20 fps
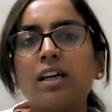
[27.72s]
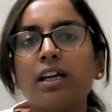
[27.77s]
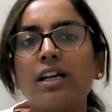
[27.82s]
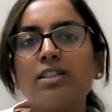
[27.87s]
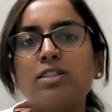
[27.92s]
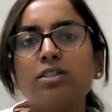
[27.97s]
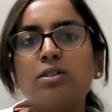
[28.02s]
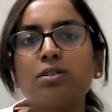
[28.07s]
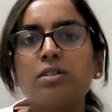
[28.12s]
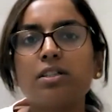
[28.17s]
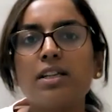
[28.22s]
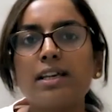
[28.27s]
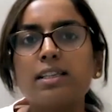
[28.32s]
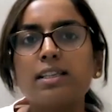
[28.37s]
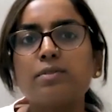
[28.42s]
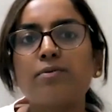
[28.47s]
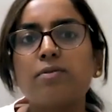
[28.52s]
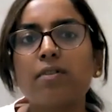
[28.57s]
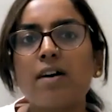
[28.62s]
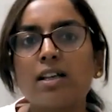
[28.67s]
In
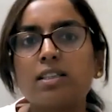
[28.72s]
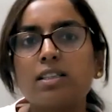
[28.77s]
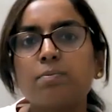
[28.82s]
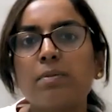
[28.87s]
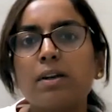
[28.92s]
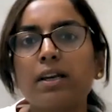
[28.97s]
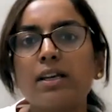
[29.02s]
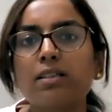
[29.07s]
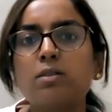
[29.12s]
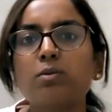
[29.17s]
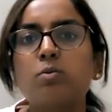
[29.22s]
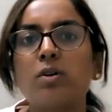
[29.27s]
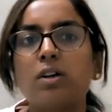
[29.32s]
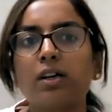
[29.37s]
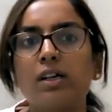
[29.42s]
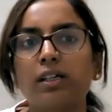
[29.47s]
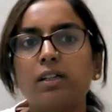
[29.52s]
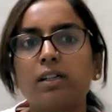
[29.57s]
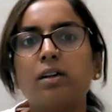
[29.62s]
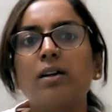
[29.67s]
today's fast-paced
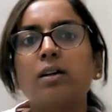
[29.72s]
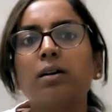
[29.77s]
world,